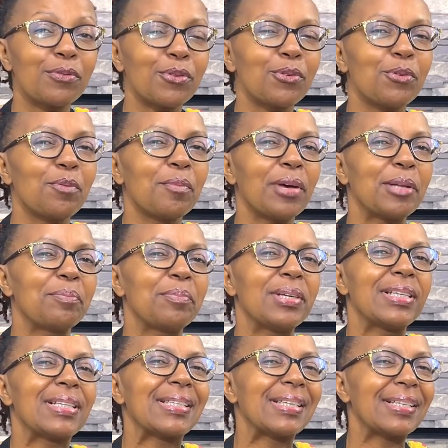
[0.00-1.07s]
you who might be
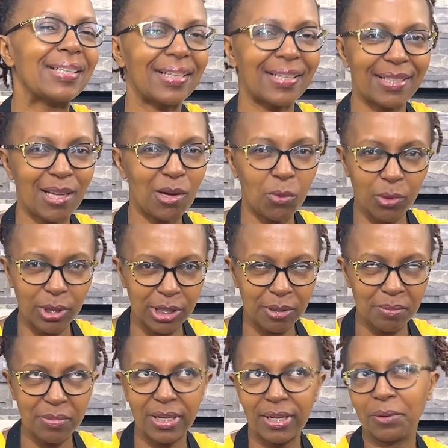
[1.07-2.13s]
seated there
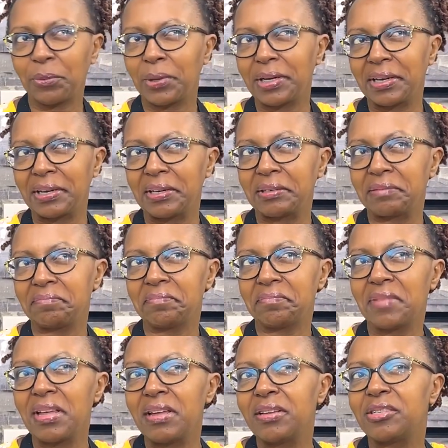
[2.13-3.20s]
watching me and wondering,
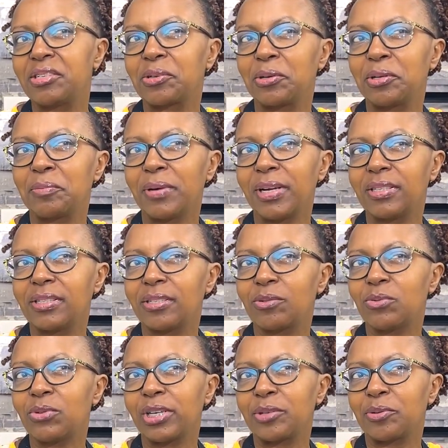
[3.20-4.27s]
Jikoni Magic,
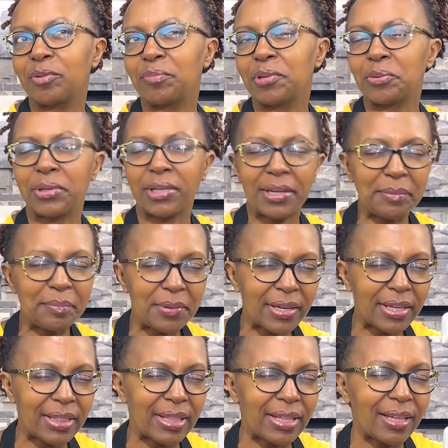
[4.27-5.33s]
unatuambia we can
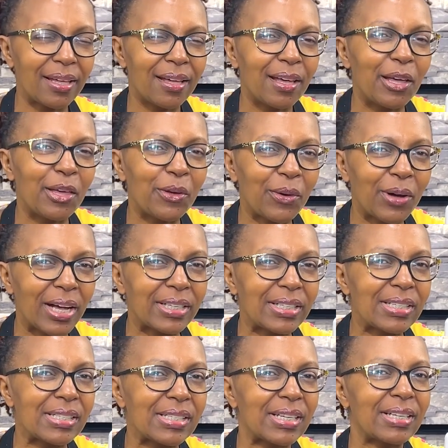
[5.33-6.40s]
make the yogurt
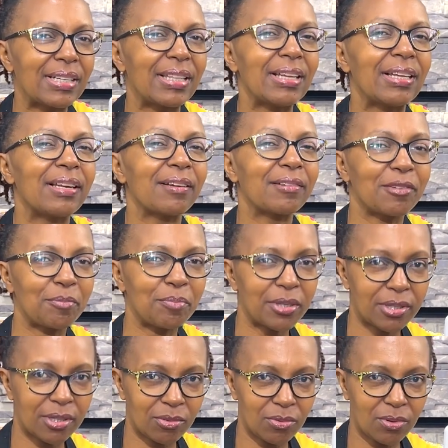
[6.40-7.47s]
inside the electric
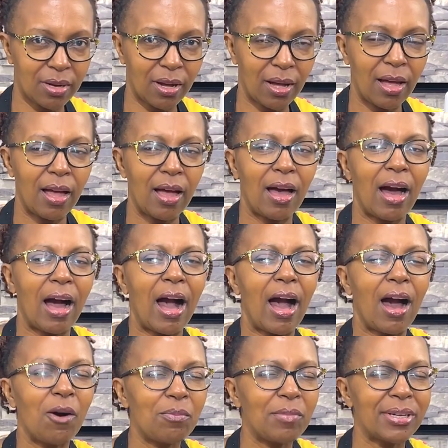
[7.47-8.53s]
pressure cooker.
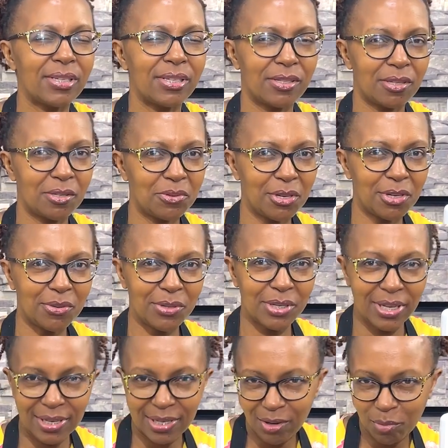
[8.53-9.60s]
How much is it going to
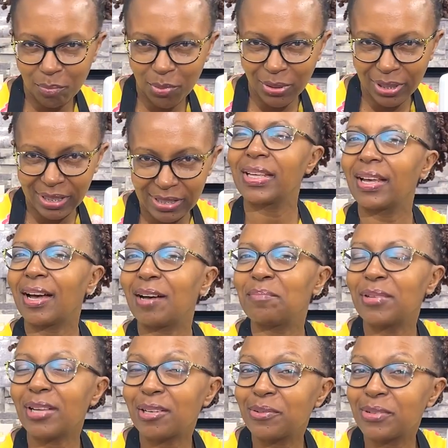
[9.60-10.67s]
dent our pockets? I'm
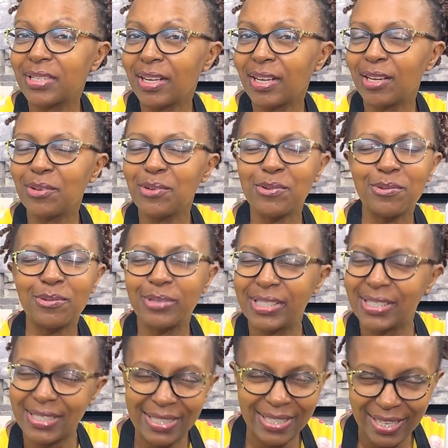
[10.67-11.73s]
here to tell you,
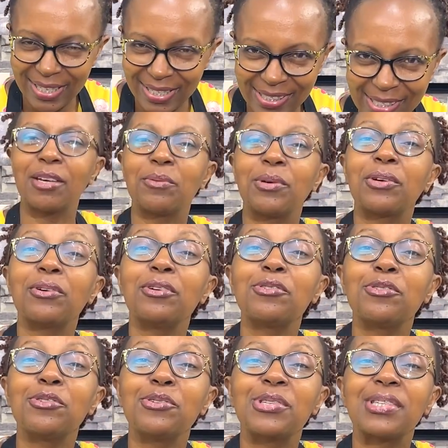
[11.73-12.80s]
usitense. We're going to
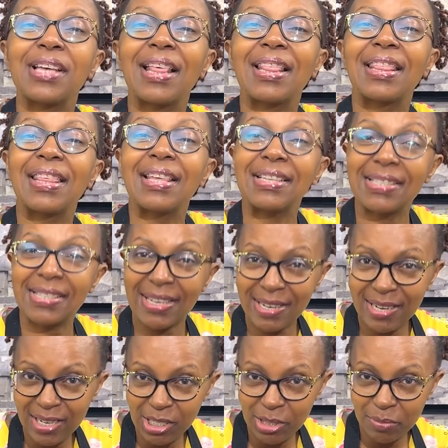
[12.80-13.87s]
use this
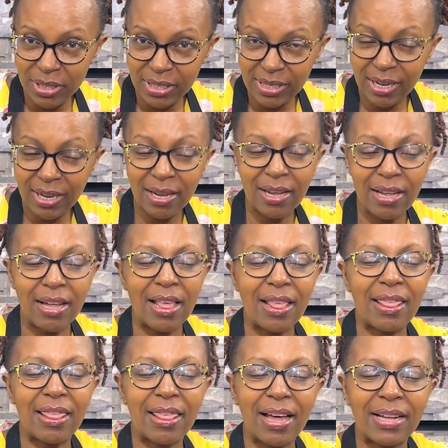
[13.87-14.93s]
energy meter
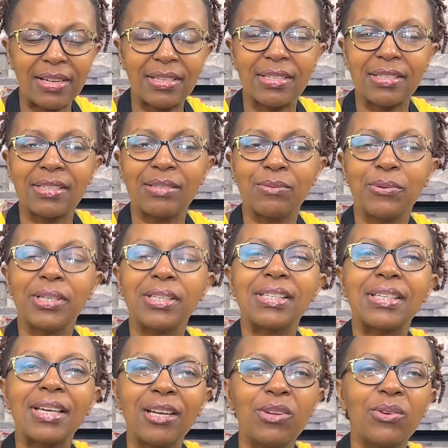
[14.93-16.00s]
that will
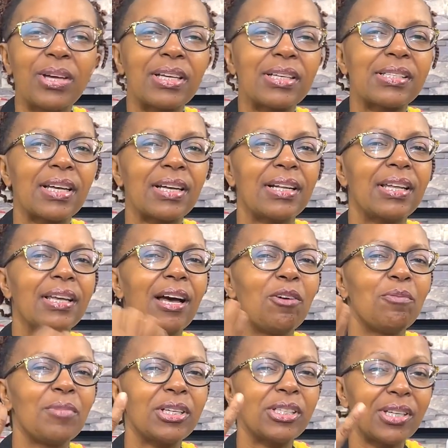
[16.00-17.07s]
tell you exactly how
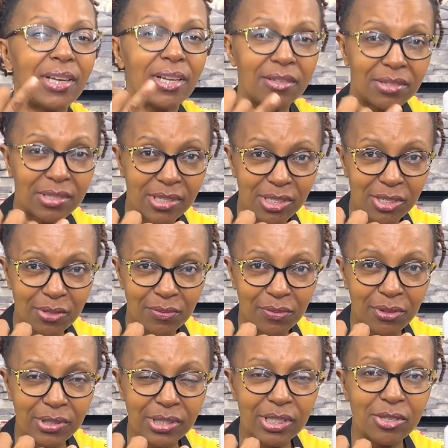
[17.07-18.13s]
much electricity you've
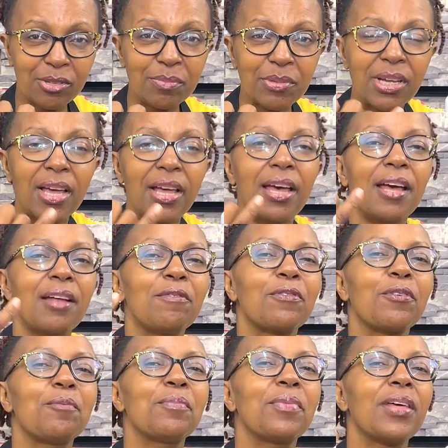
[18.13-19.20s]
consumed, and
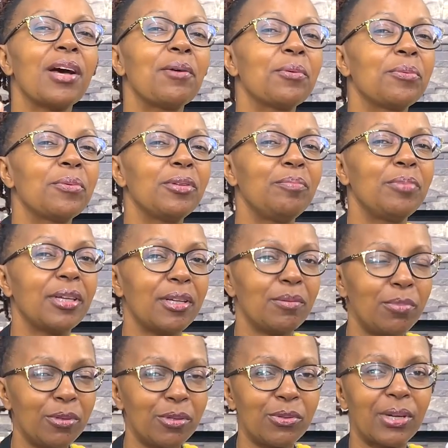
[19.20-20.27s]
from there we will be
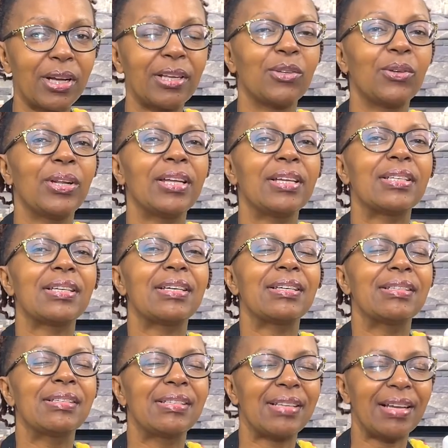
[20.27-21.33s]
able to calculate
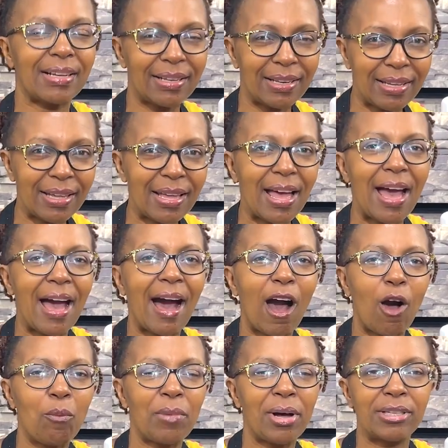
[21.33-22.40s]
exactly
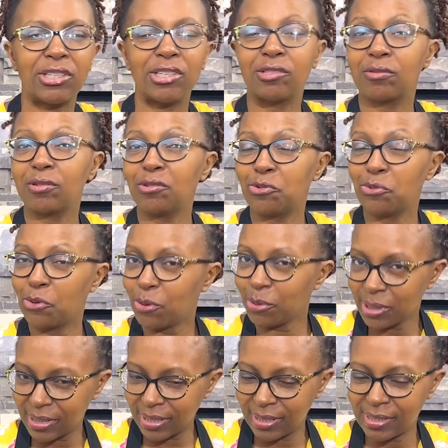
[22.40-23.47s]
how much it's going to
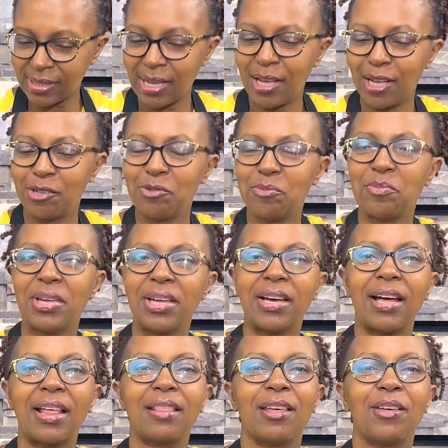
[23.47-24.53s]
cost us to make the